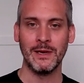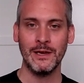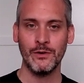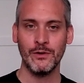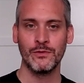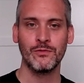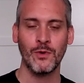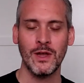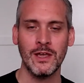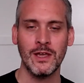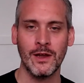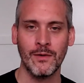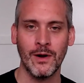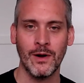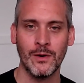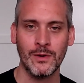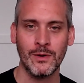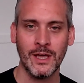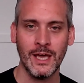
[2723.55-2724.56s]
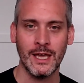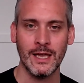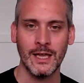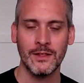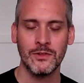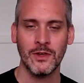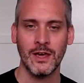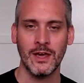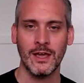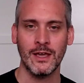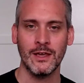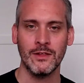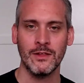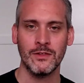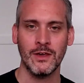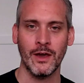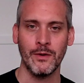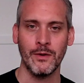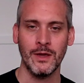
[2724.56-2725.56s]
A little 3-year-old kid seeing
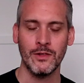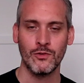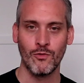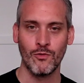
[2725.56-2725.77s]
his